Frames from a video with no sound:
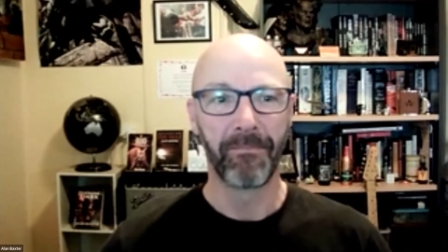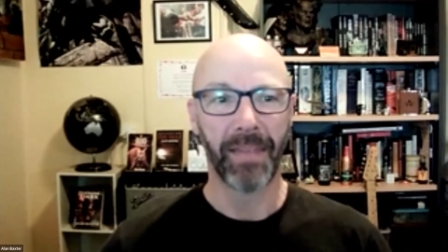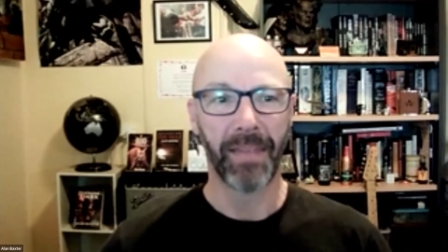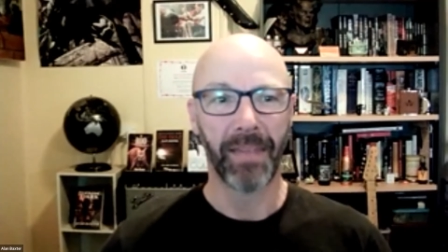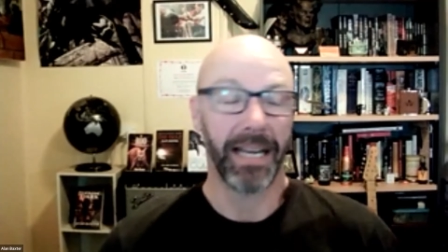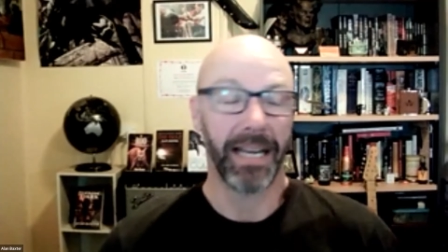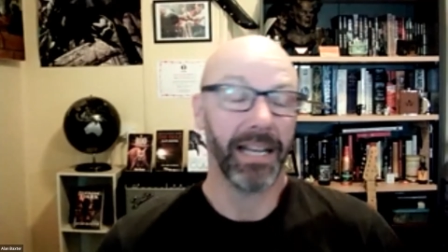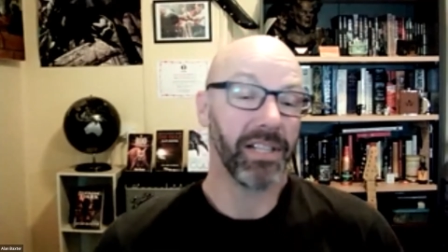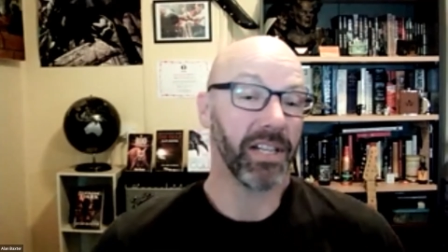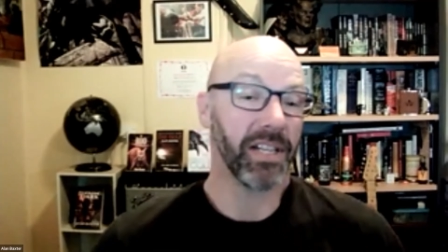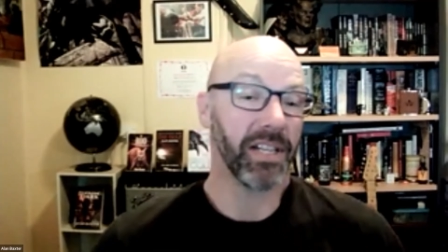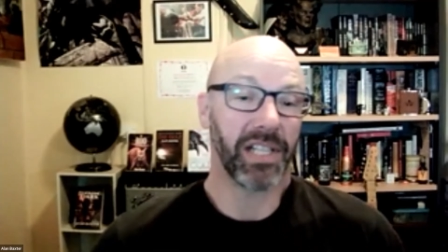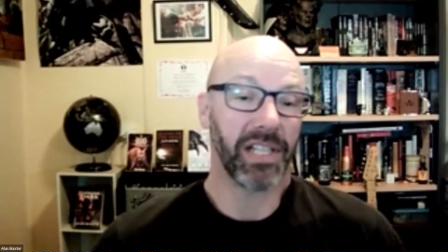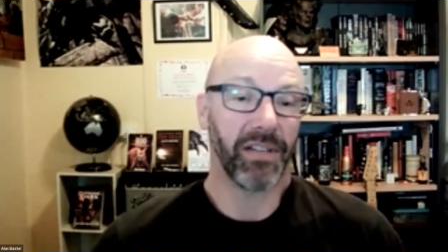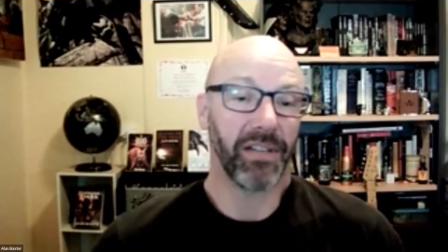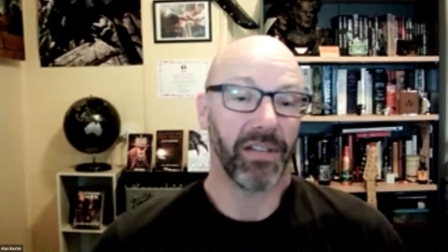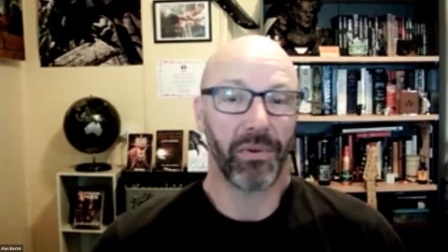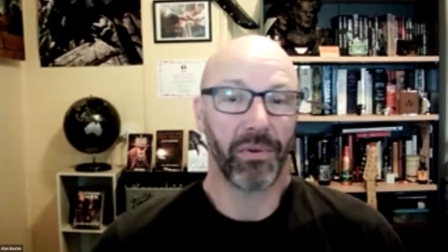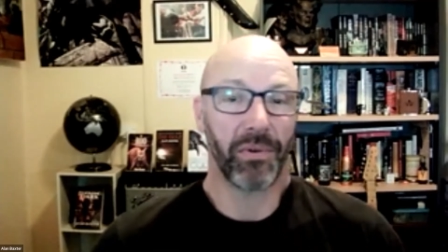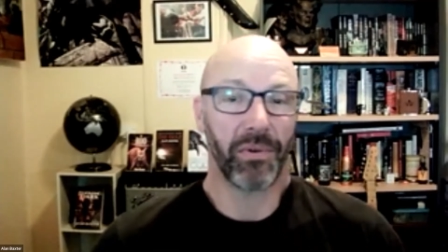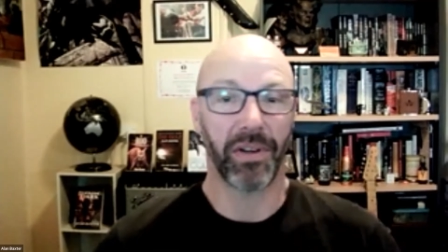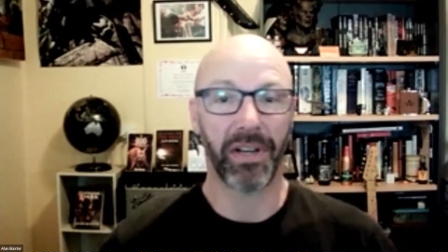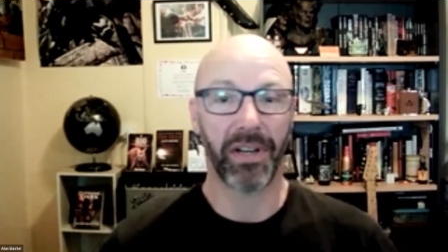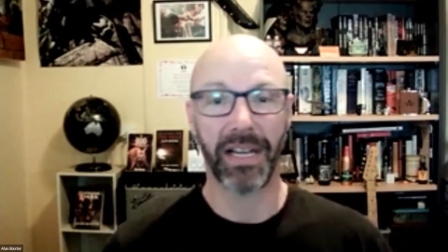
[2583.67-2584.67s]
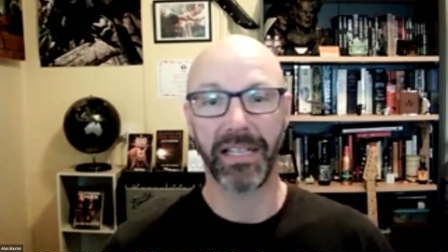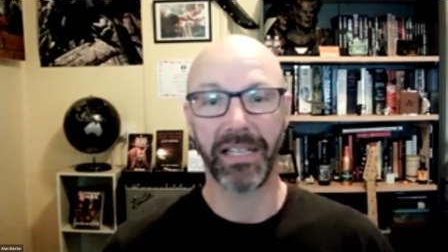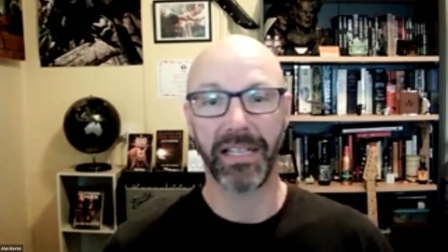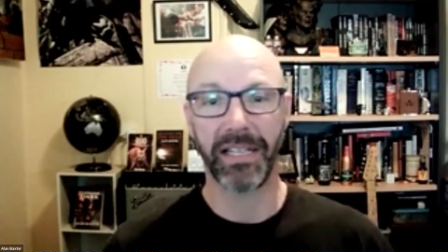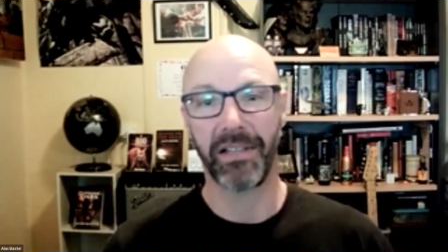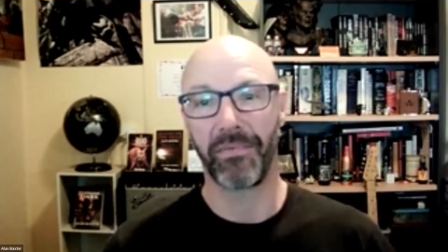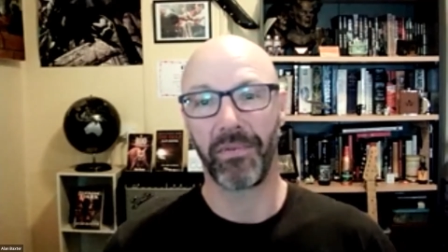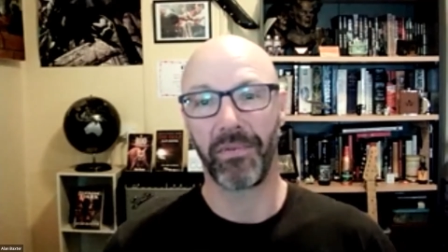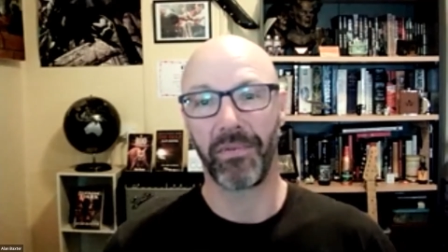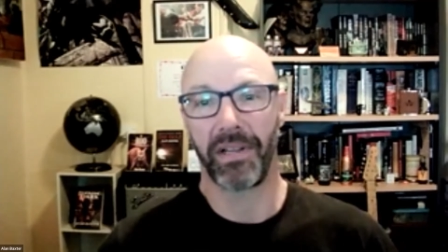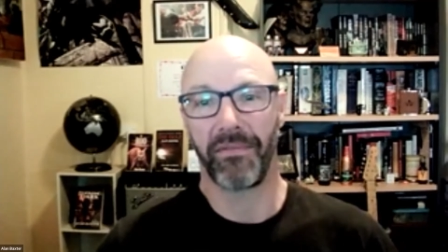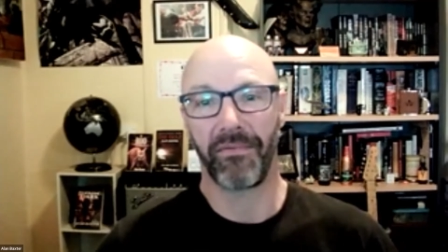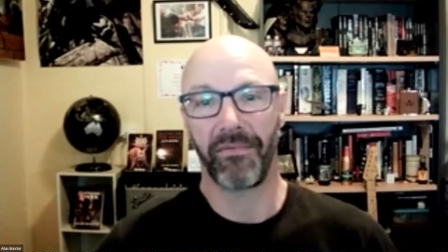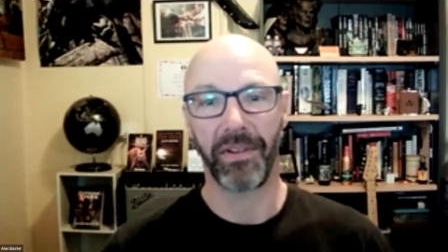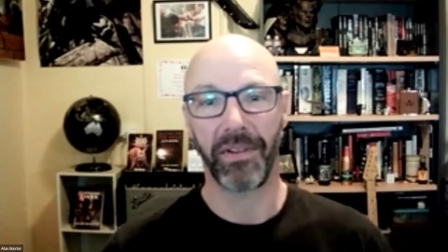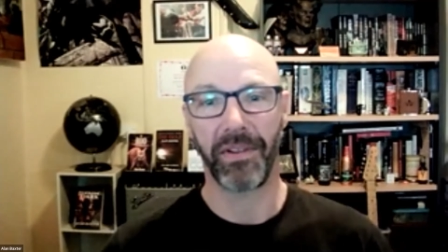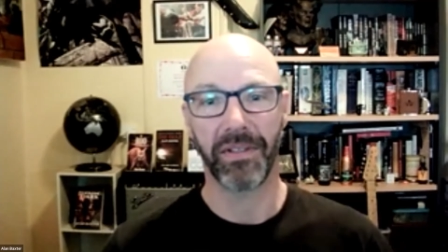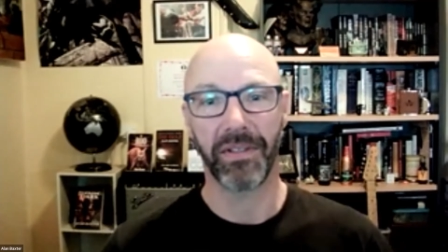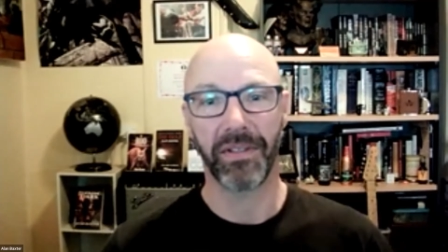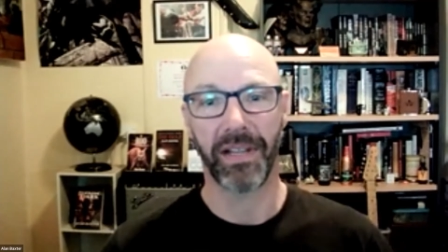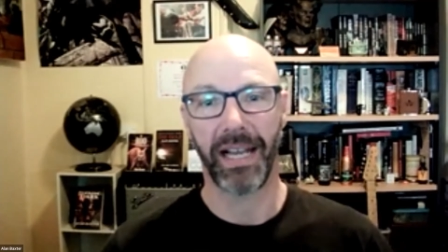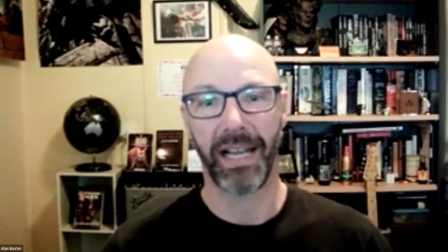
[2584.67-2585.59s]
So, and it does give you a good idea of what it